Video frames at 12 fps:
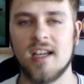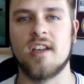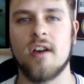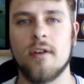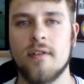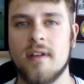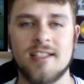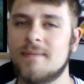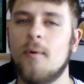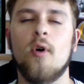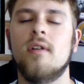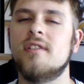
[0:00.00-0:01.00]
So it
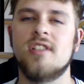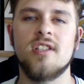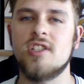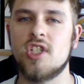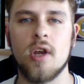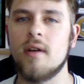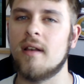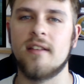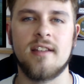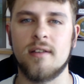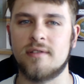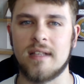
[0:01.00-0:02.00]
spawns in June
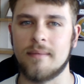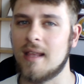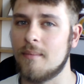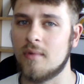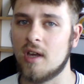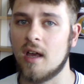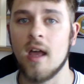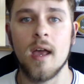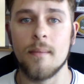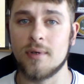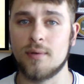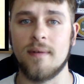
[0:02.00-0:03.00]
until September
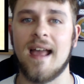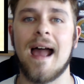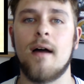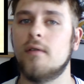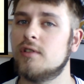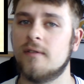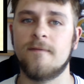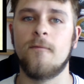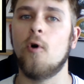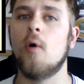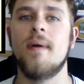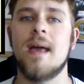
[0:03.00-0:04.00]
between the hours of
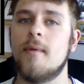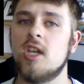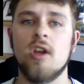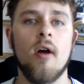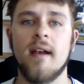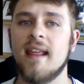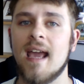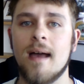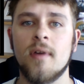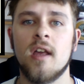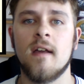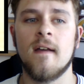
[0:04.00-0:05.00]
4 PM and 9 AM.